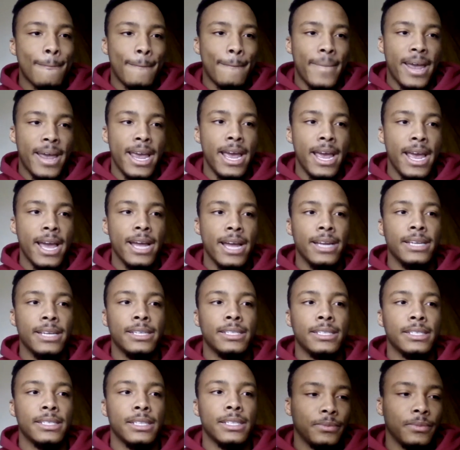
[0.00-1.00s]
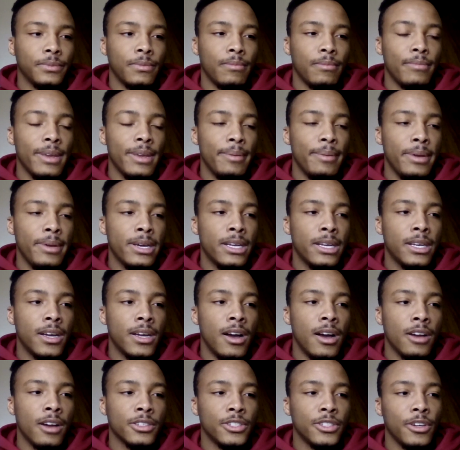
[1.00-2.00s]
And maybe a
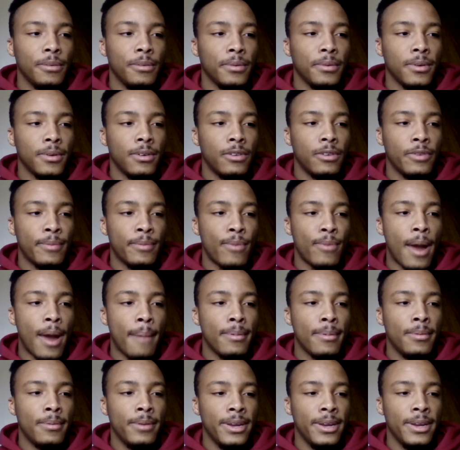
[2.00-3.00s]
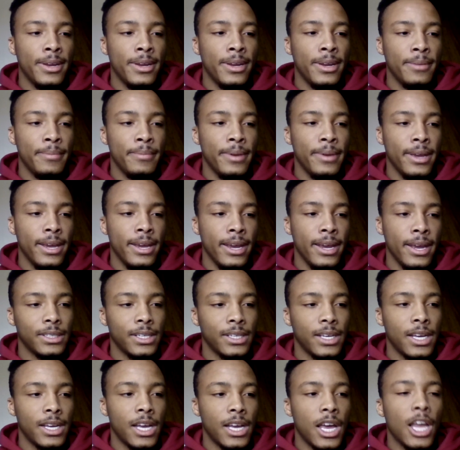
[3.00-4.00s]
long-term goal would probably be
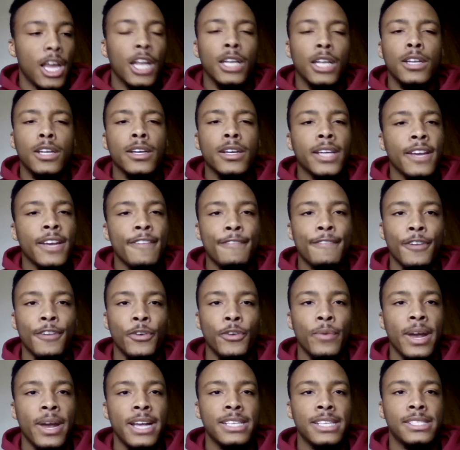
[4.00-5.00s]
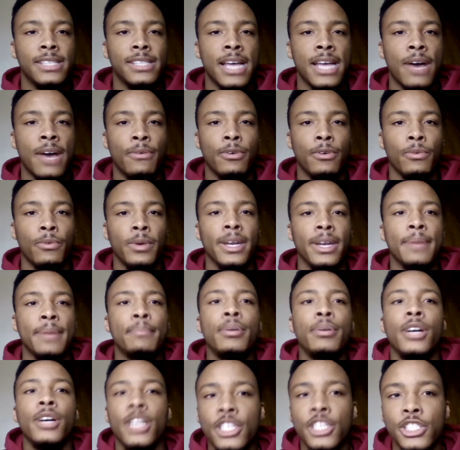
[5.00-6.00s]
looking for ways that will really
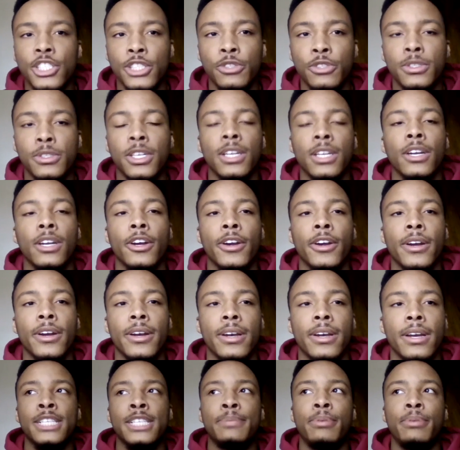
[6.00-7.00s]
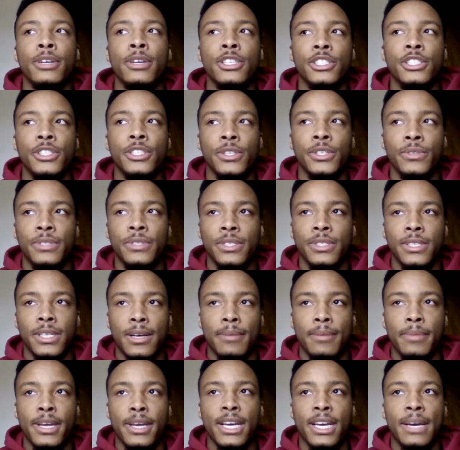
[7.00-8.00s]
push you to learn, push you to
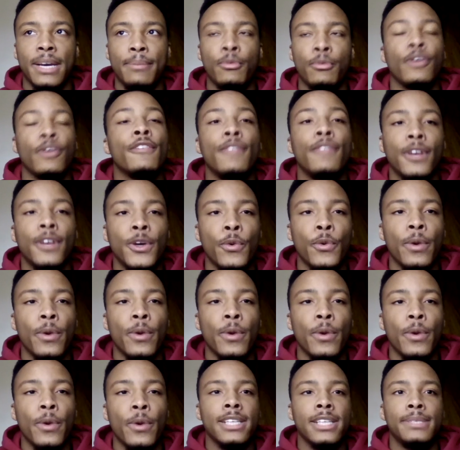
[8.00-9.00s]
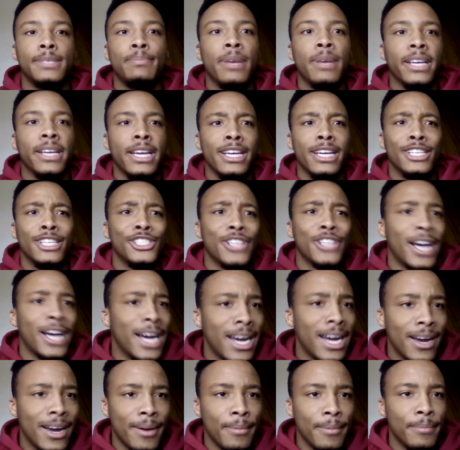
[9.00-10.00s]
become more fluent. I guess picking a
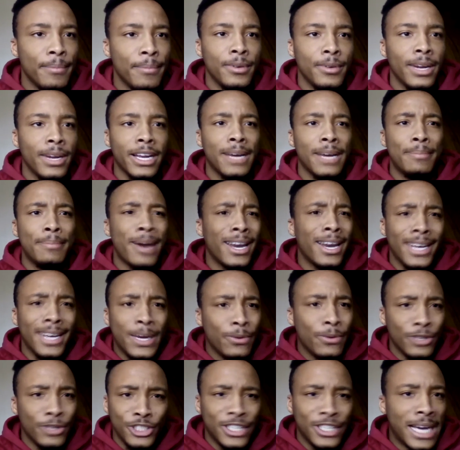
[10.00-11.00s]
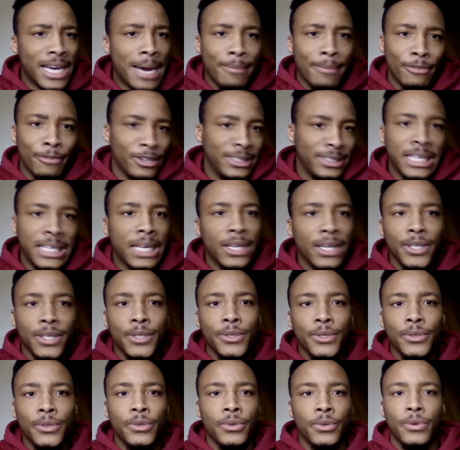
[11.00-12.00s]
job, like a bilingual job for
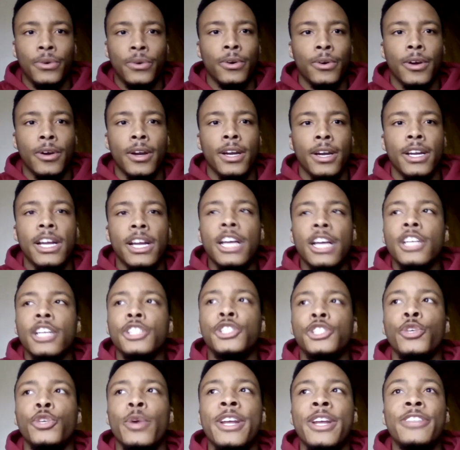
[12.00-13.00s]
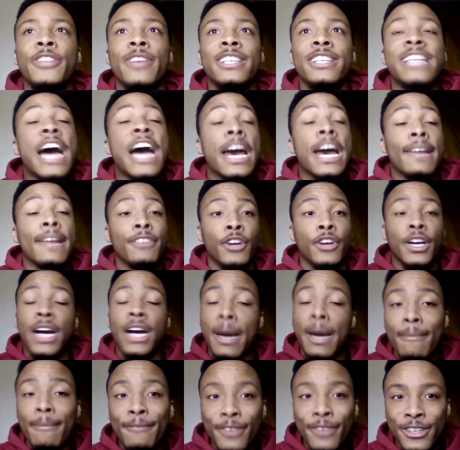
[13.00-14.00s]
Telugu, or doing things out of your
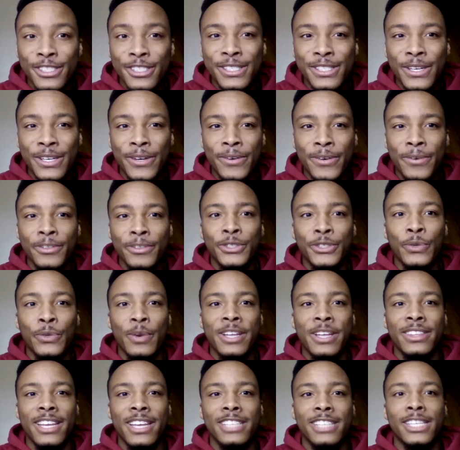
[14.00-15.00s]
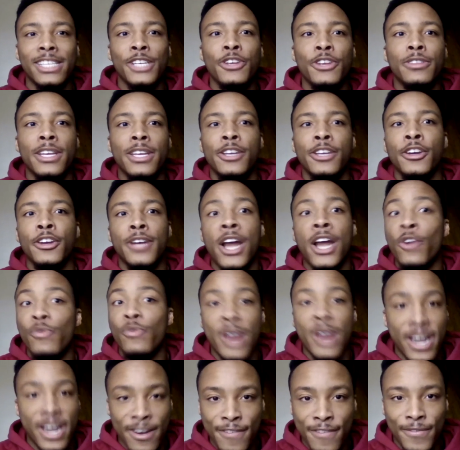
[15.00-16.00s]
comfort zone, doing things that you think you're not
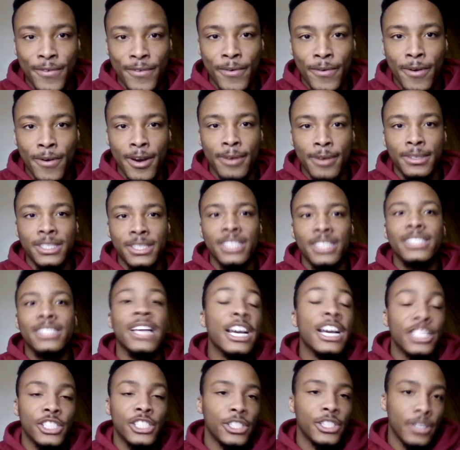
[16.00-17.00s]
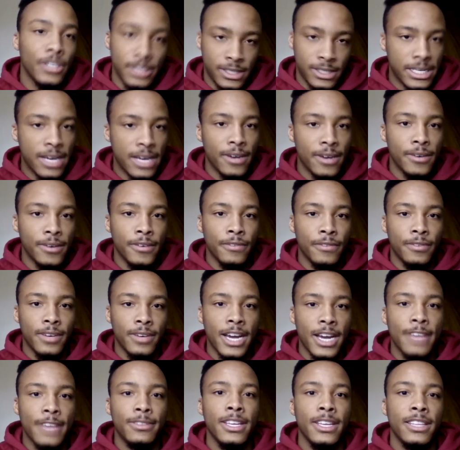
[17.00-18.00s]
ready for to test yourself.
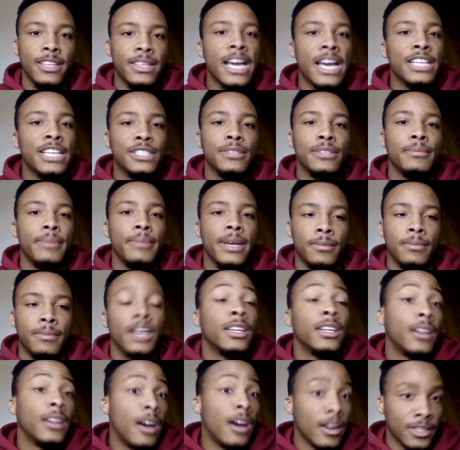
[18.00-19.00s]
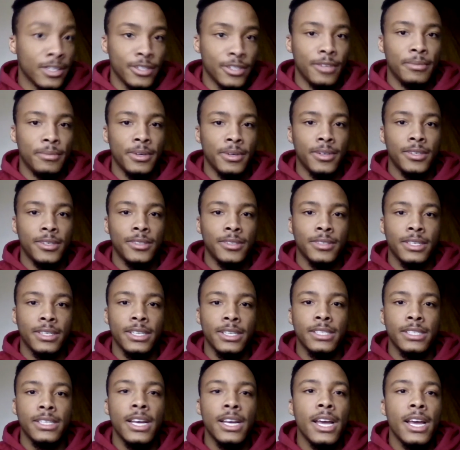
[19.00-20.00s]
I think that should be a long-term goal,
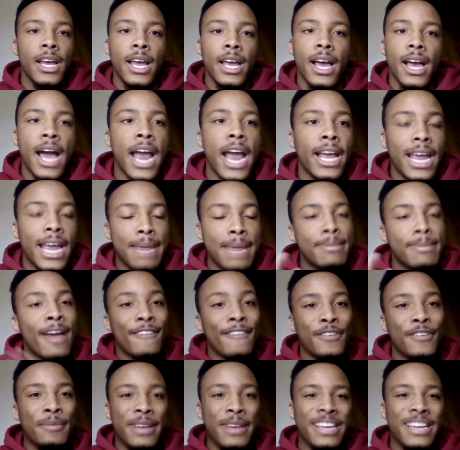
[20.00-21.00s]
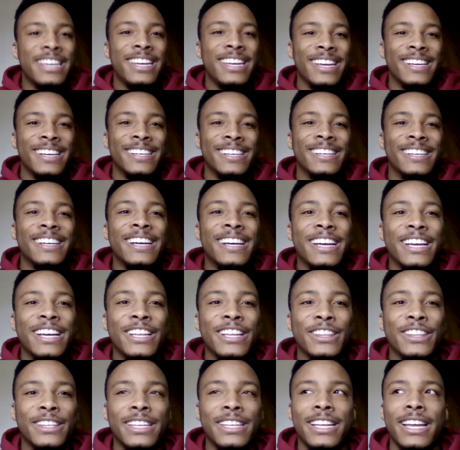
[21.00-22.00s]
because I came back from India
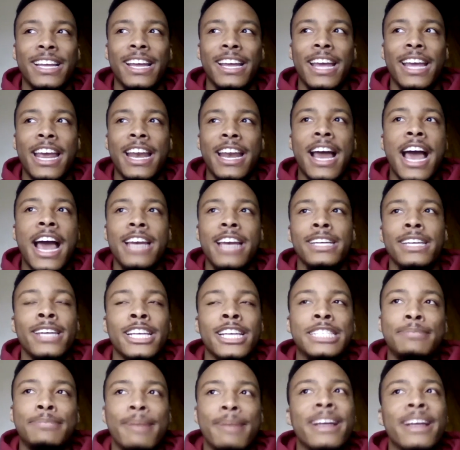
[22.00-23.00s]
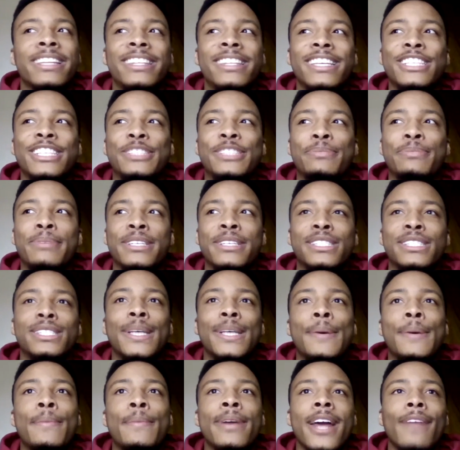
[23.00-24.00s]
and I didn't expect this, but
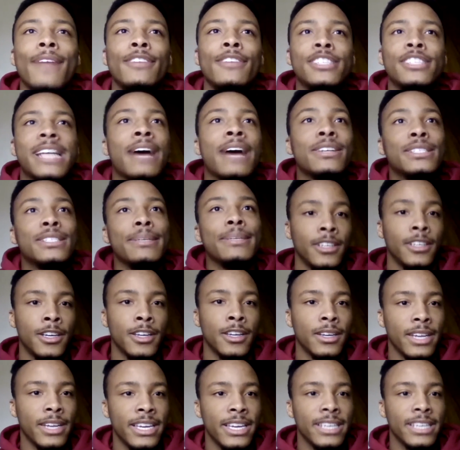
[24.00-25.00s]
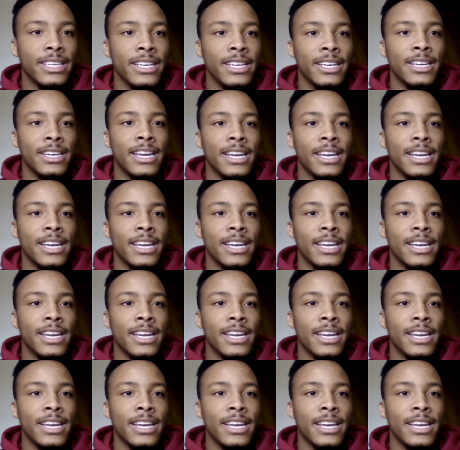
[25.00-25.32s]
someone had reached out to me on LinkedIn